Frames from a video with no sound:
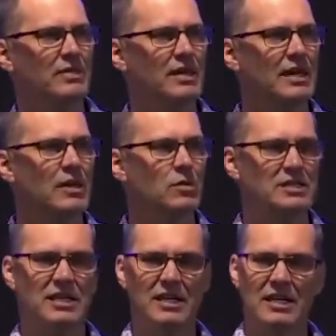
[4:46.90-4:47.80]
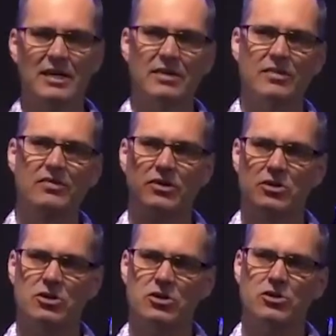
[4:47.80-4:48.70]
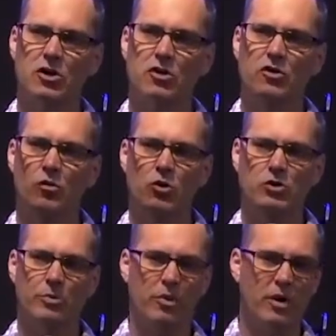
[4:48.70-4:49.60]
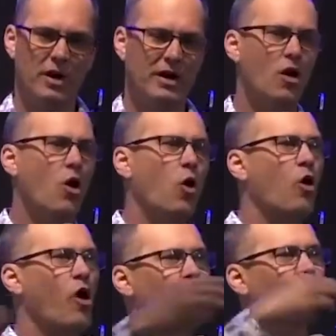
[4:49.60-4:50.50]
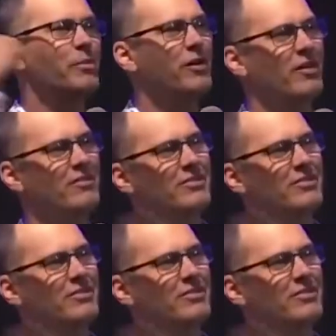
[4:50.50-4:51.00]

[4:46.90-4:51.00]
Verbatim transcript: It was to give, to serve, or to pray, or all the above.